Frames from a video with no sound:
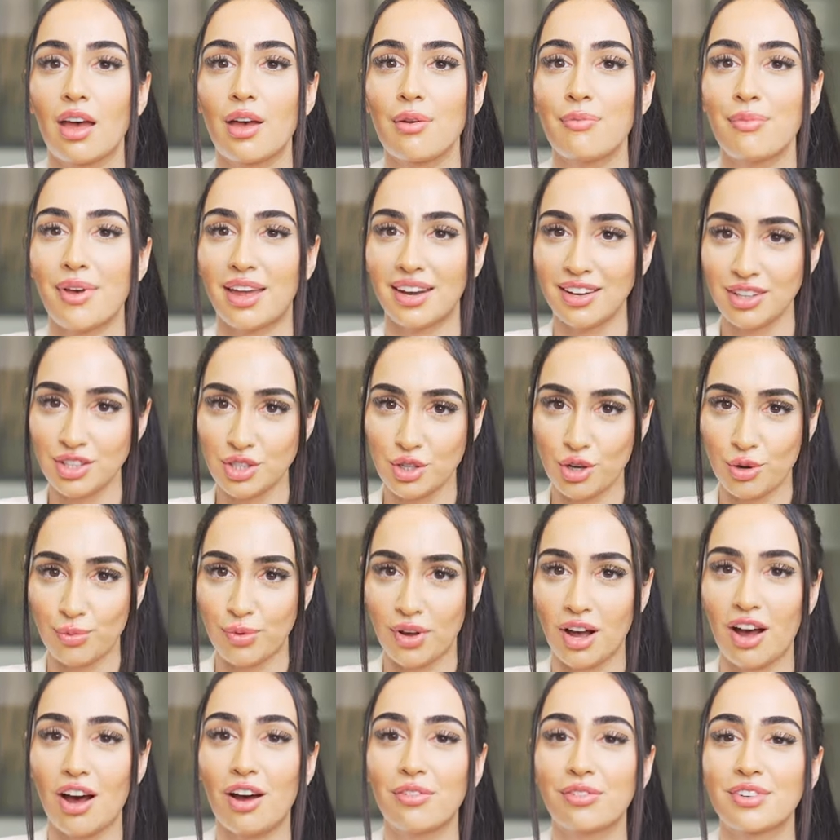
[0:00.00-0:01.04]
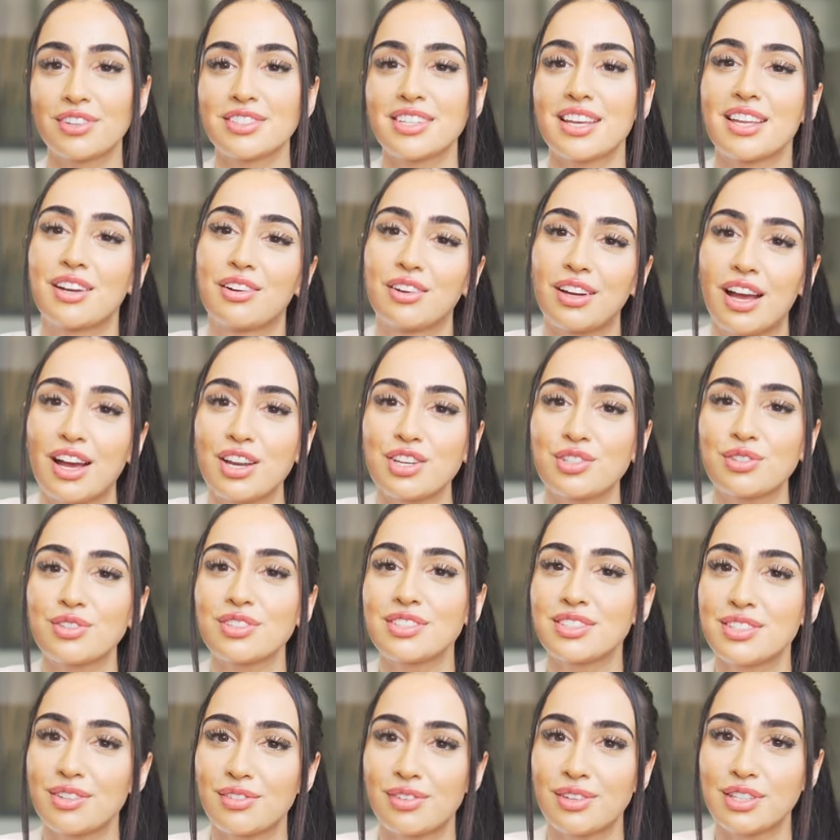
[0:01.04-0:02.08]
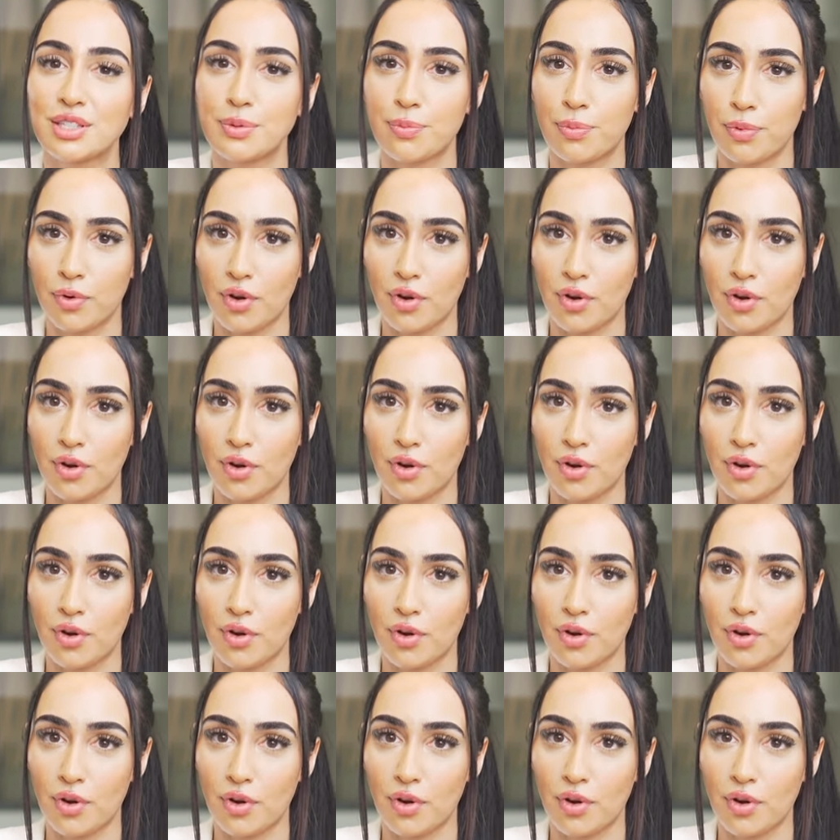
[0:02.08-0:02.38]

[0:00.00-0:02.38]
Manitoba offers international students